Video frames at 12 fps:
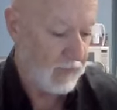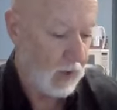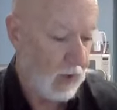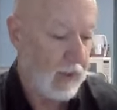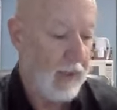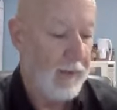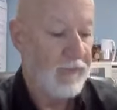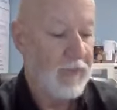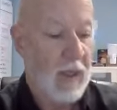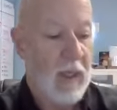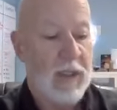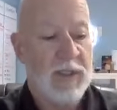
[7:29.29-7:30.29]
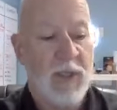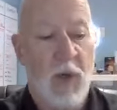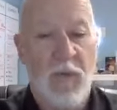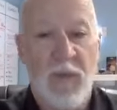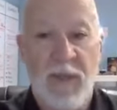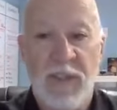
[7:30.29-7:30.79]
da, okay,
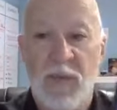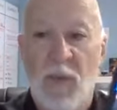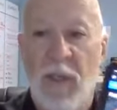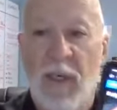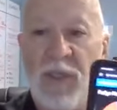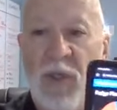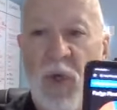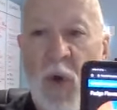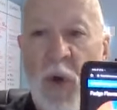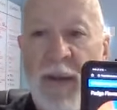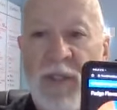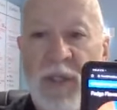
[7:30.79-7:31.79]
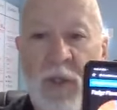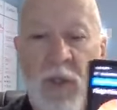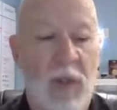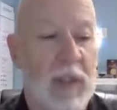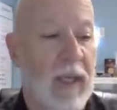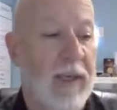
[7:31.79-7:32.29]
so this is what it's going to
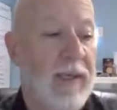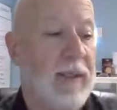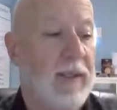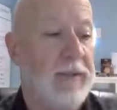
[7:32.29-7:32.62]
look like.